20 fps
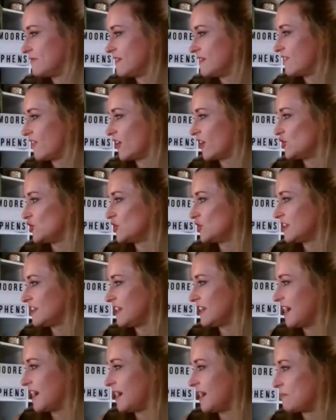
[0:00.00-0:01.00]
if I knew
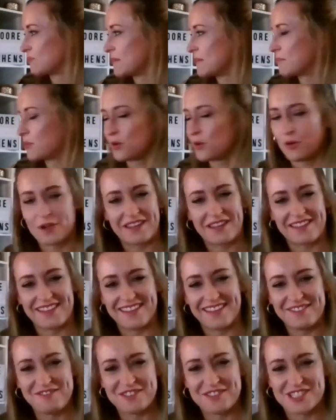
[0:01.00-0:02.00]
the employer
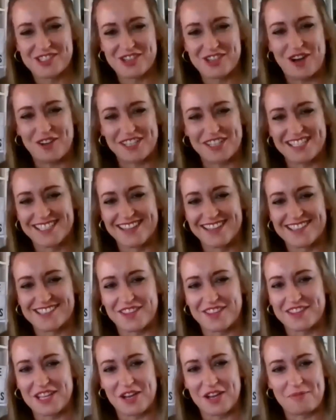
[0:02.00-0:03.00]
was dialed into this,
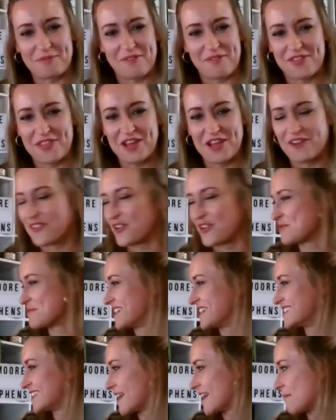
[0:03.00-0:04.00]
I think I've already
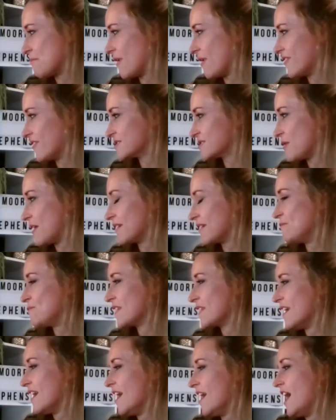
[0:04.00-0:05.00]
been set up by this one.
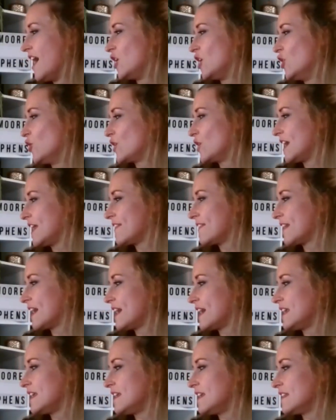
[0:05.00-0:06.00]
Look,
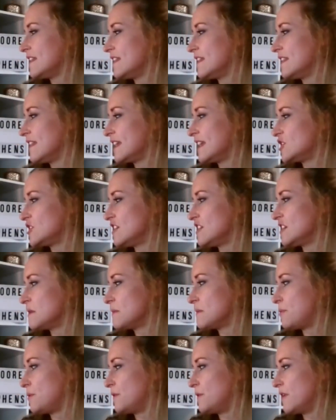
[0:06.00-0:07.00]
they do need to
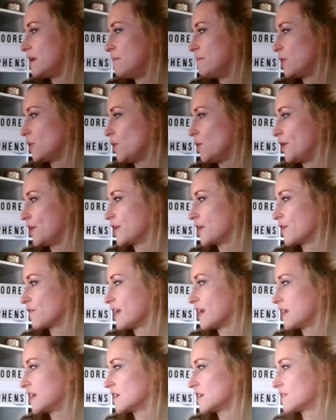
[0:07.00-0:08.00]
be employed on a
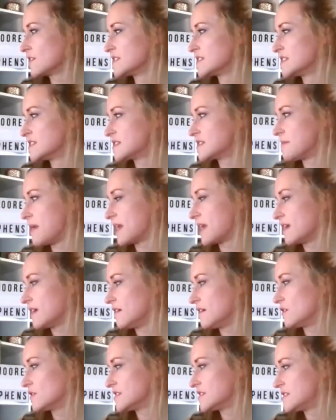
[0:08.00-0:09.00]
regular and systematic
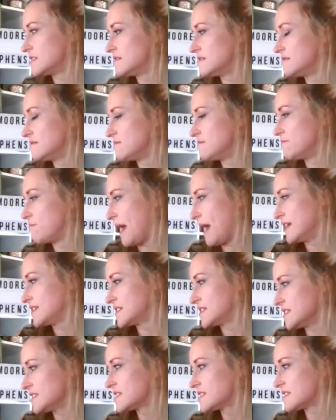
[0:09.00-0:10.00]

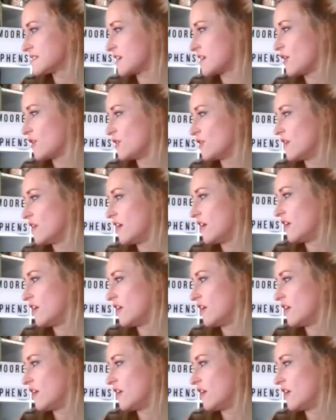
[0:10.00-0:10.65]
basis. So